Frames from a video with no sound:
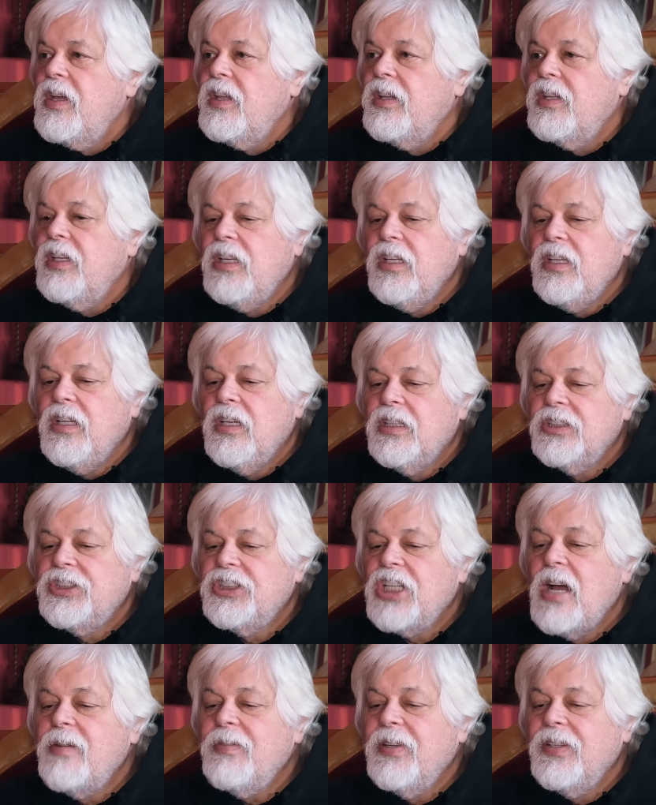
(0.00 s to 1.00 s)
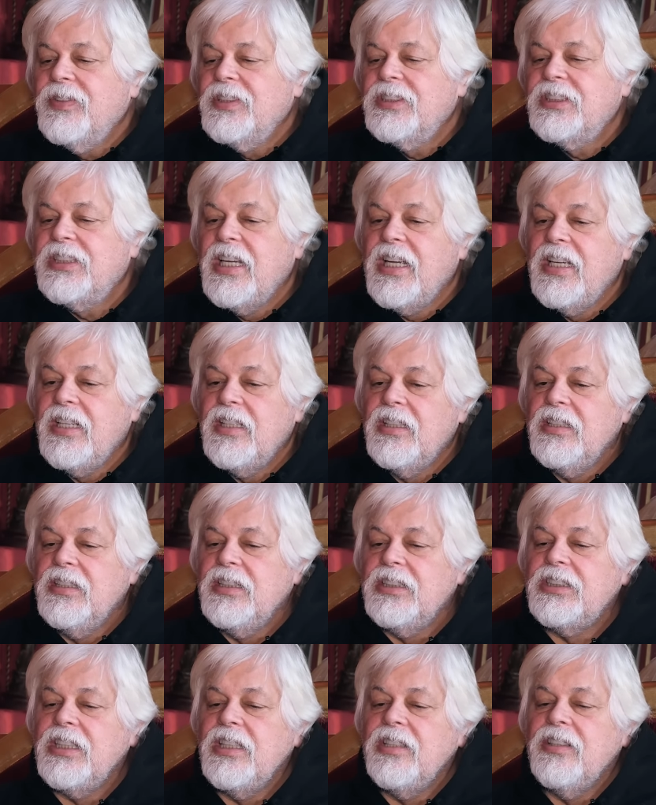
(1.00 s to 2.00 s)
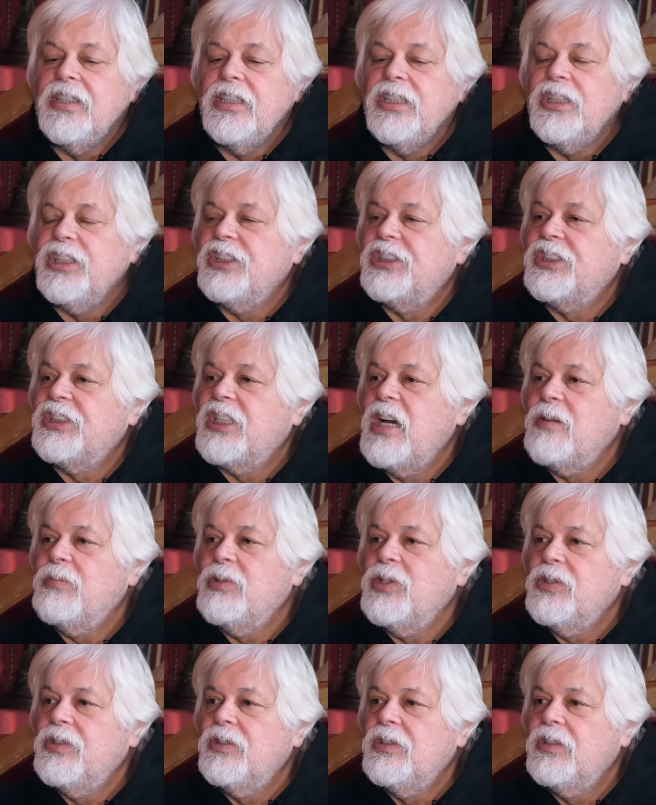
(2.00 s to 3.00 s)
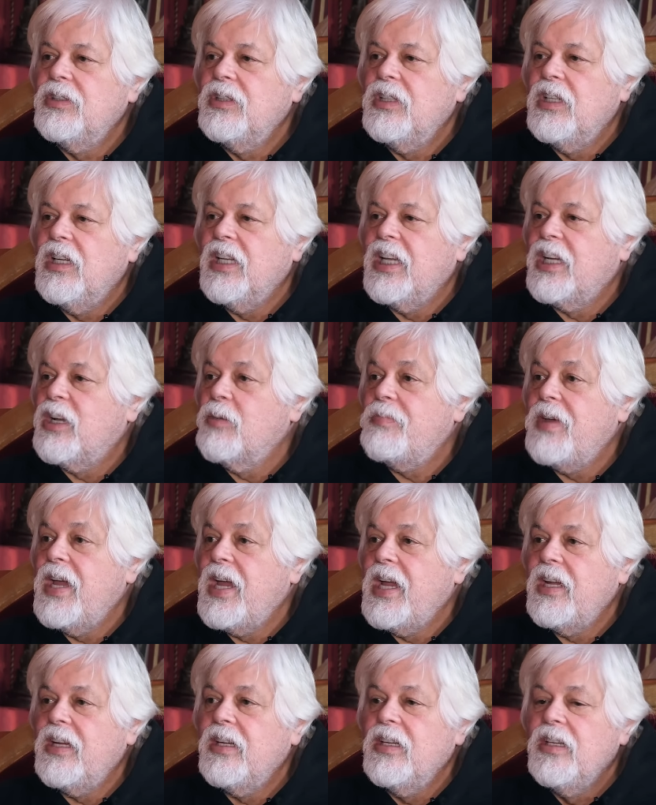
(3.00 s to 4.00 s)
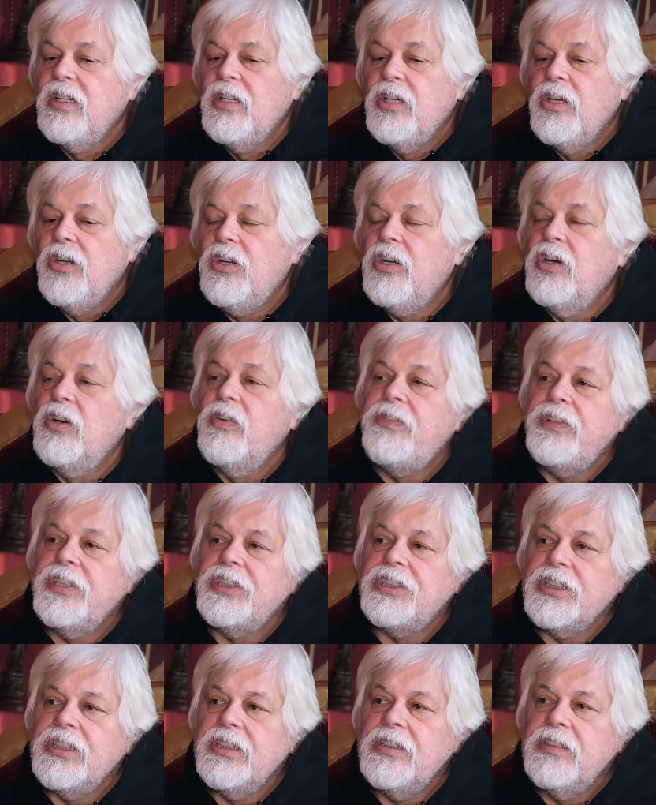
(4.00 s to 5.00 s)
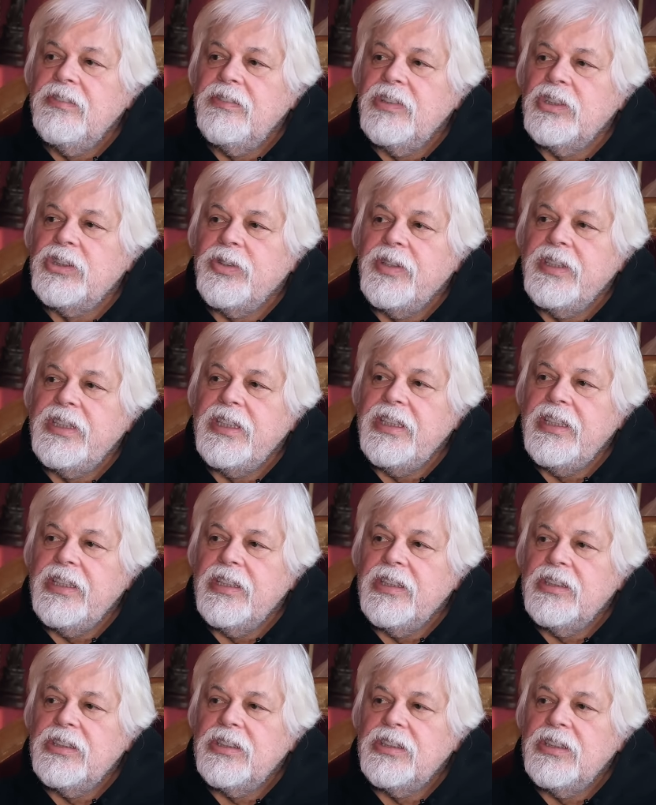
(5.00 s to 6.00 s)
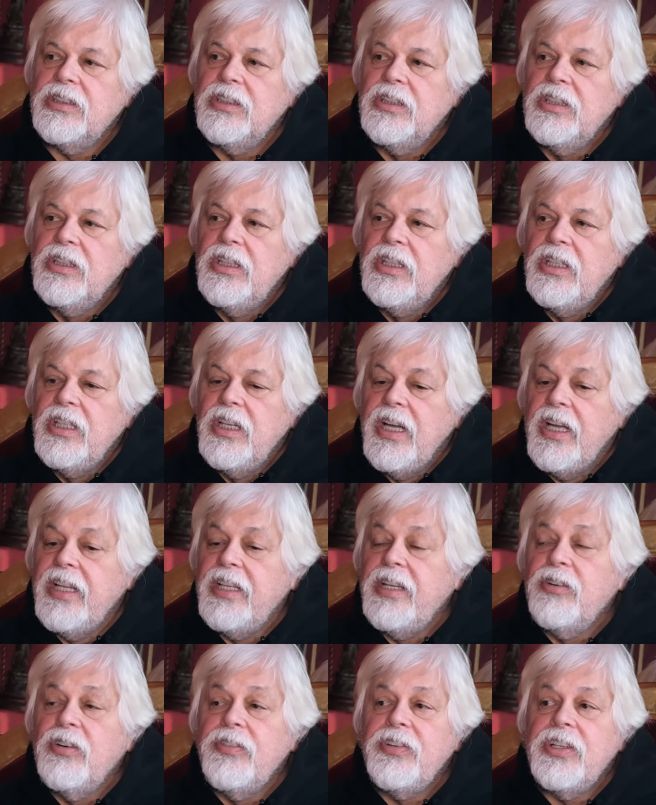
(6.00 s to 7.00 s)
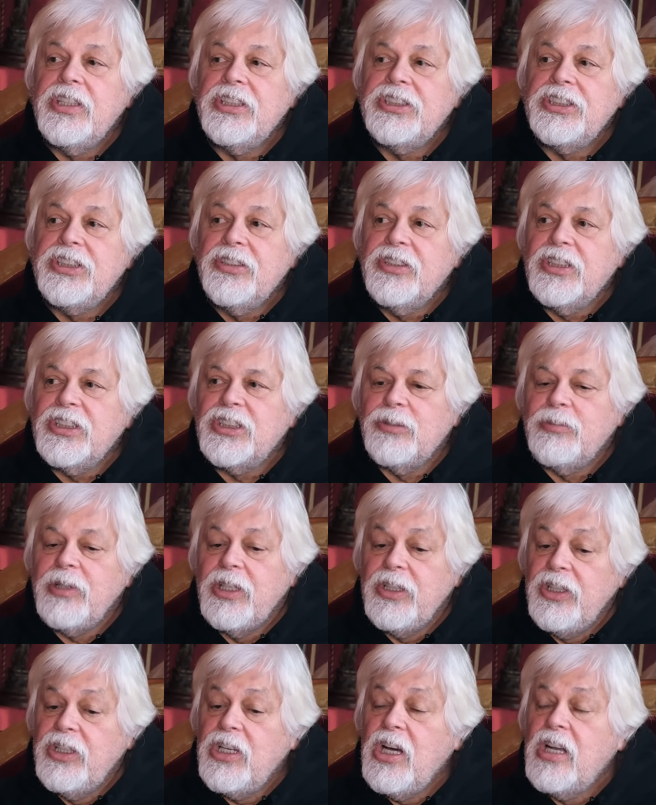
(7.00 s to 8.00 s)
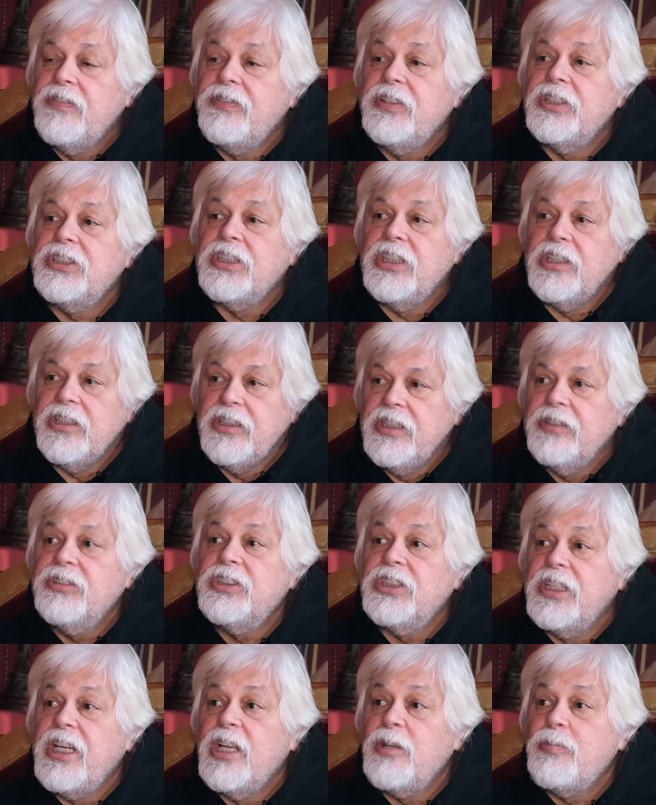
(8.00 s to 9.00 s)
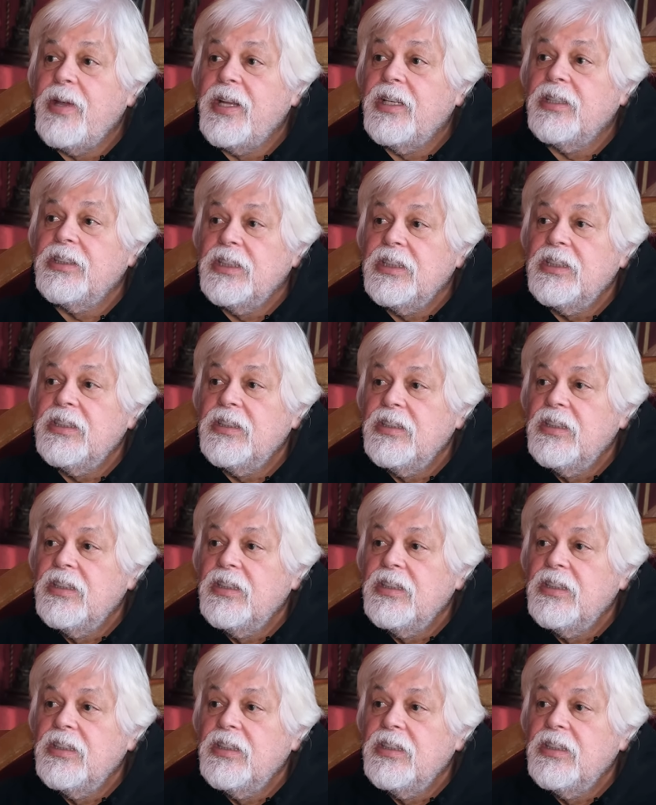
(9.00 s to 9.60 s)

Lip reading: The shaman would say, this area is taboo, like a bay. No fishing for 20 years. And they were very serious about it. You caught a fish there, it was a death penalty.